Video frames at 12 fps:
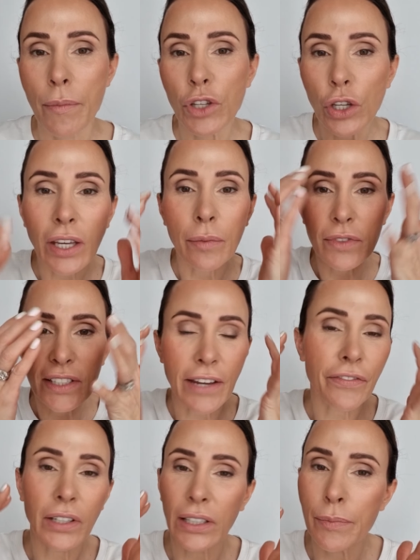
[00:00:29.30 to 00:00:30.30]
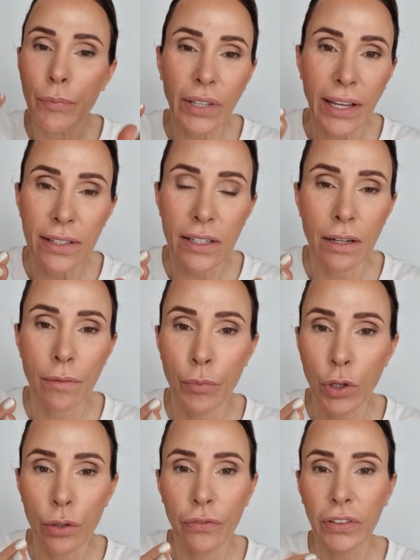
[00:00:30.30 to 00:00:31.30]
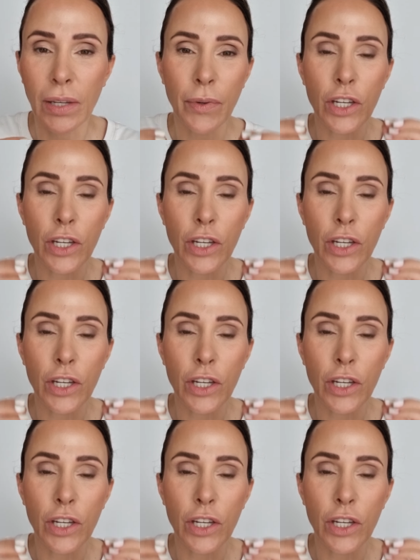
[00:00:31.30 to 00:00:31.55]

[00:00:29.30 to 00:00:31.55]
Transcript: you can definitely blend it beautifully,